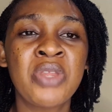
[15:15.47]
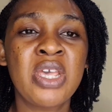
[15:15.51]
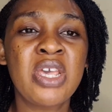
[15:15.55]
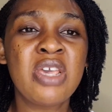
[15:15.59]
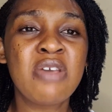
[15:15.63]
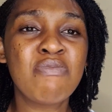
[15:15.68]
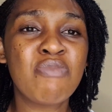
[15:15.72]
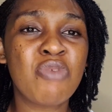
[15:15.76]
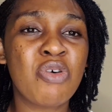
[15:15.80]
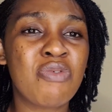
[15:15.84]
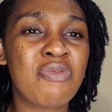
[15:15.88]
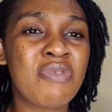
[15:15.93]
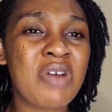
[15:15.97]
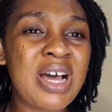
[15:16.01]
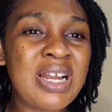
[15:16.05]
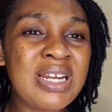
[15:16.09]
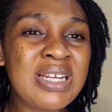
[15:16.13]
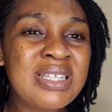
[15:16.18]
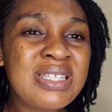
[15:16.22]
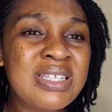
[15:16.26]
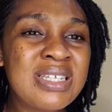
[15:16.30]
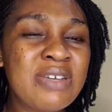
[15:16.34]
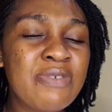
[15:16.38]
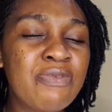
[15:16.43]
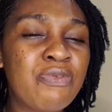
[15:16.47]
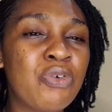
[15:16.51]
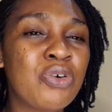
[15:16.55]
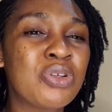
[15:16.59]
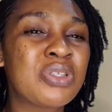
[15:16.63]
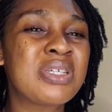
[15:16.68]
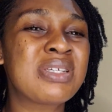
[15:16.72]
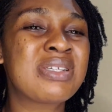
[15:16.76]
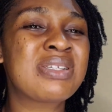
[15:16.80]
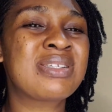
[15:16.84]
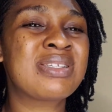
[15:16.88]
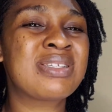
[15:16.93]
immorality for
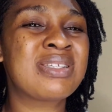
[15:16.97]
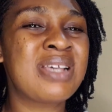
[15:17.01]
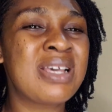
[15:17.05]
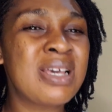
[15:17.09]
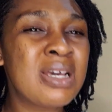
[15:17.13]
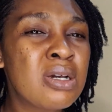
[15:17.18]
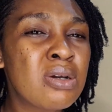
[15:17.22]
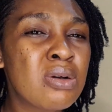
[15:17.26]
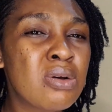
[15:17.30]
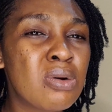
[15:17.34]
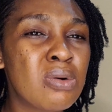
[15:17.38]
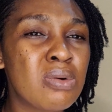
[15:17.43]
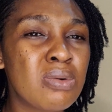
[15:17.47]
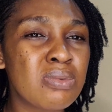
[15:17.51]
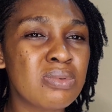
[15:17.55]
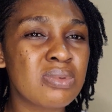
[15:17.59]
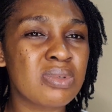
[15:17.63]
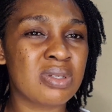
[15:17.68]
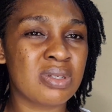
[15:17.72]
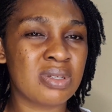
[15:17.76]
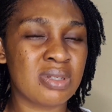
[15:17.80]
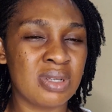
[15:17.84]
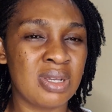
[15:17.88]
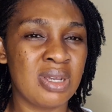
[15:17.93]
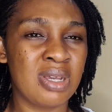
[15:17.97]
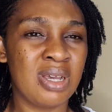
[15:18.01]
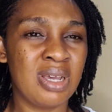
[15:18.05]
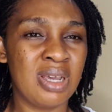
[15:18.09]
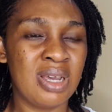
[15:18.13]
the singles,